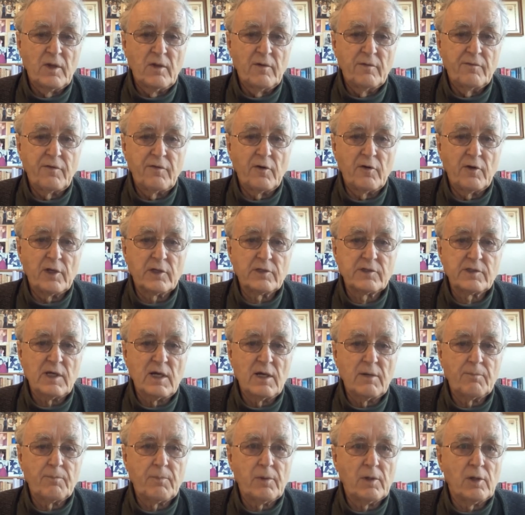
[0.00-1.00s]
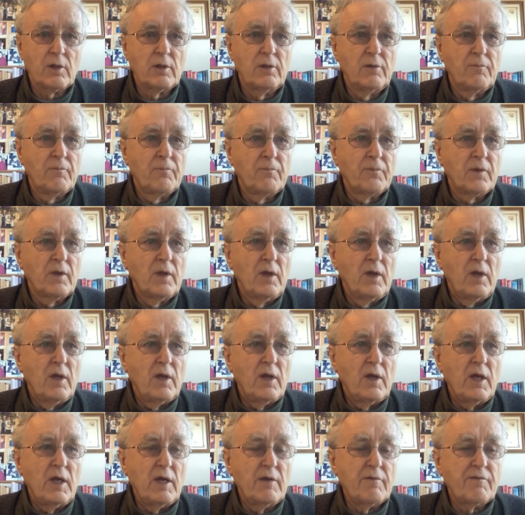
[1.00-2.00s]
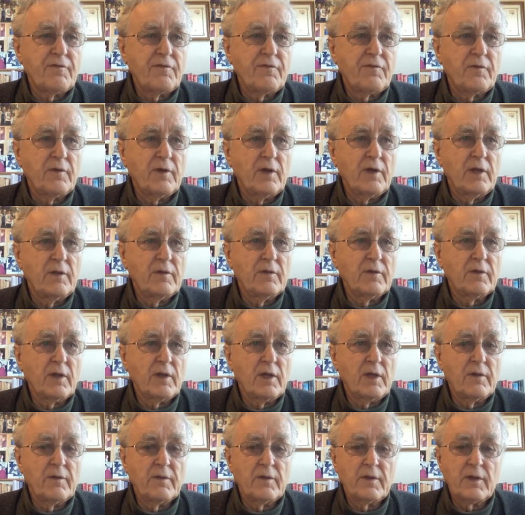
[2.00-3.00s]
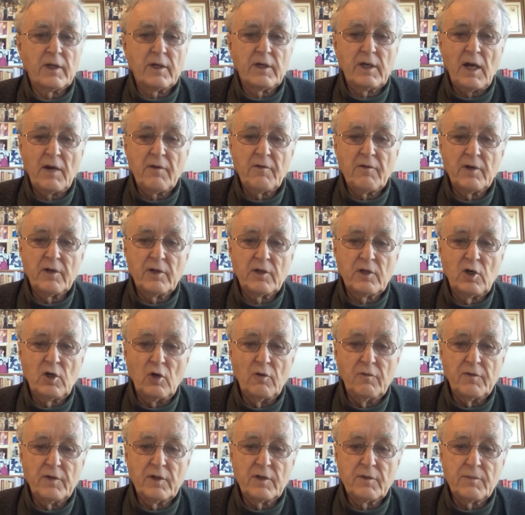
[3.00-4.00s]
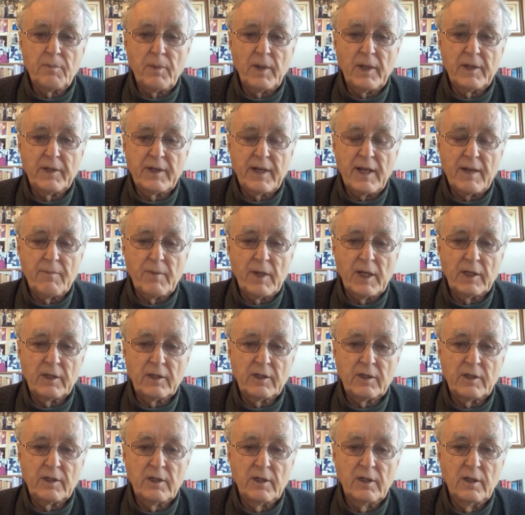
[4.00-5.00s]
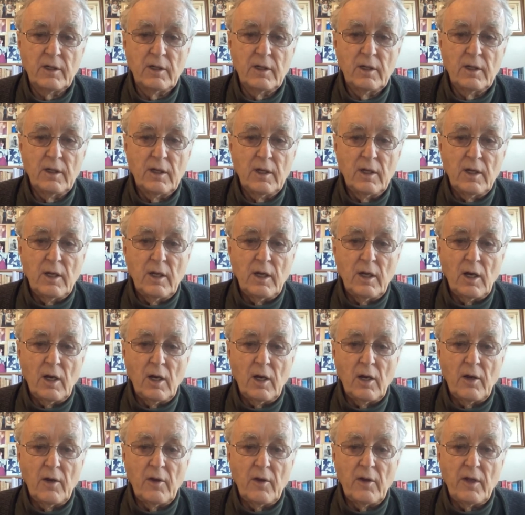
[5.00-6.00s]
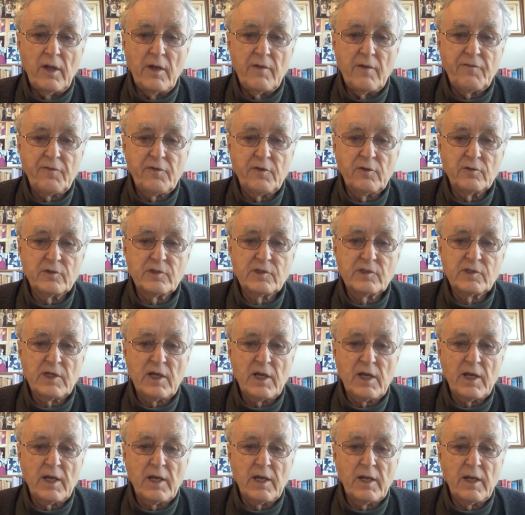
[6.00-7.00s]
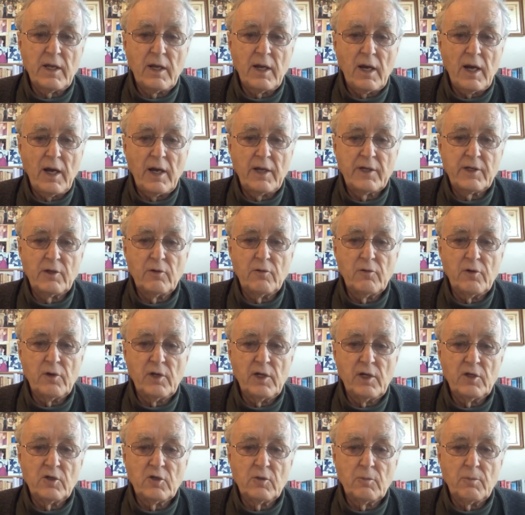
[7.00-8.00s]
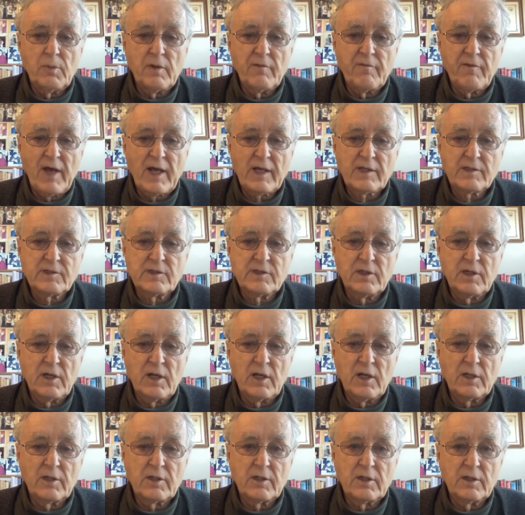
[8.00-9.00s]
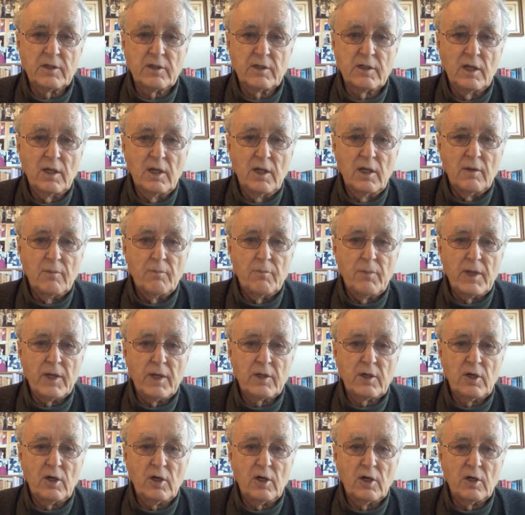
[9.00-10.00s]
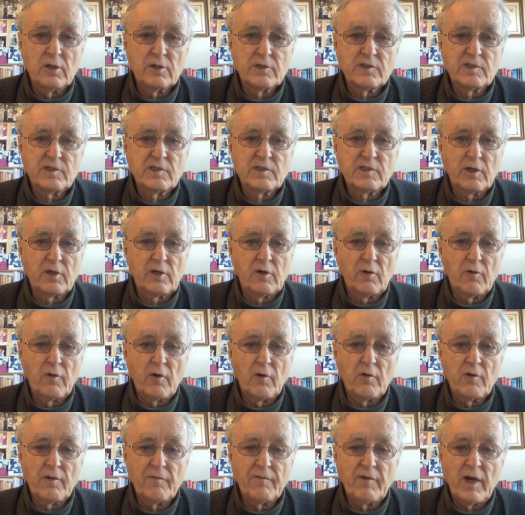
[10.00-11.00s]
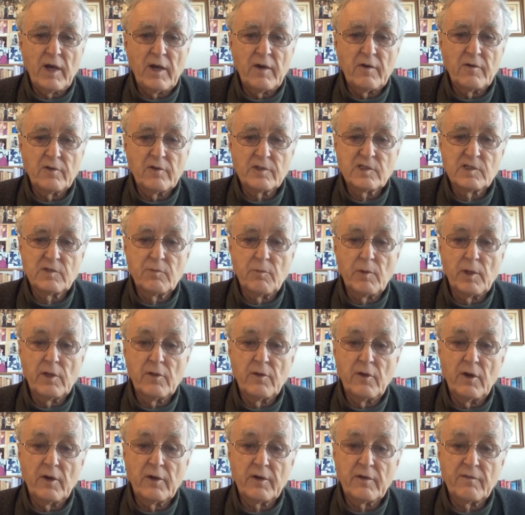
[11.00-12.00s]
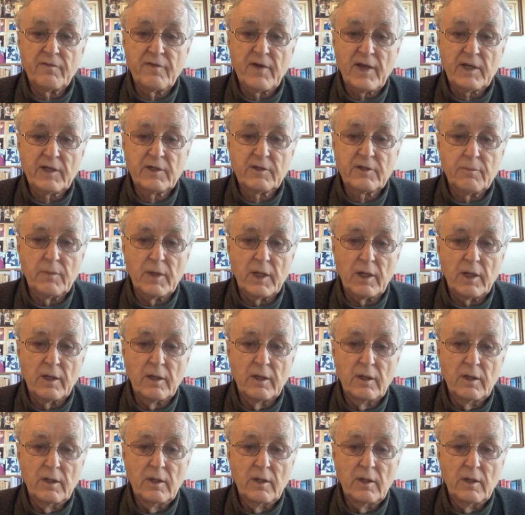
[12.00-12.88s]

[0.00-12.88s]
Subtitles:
For example, if in the current COVID pandemic, if you say, I don't need to be vaccinated because the coronavirus will not affect me,